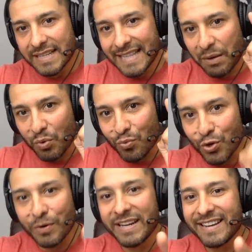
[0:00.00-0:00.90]
that will
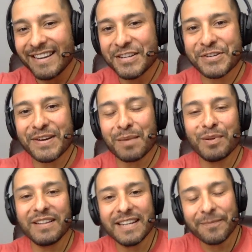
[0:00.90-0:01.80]
ruin your
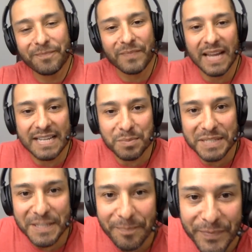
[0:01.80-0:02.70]
credibility as a
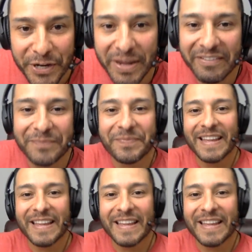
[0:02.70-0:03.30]
PT. There you have it.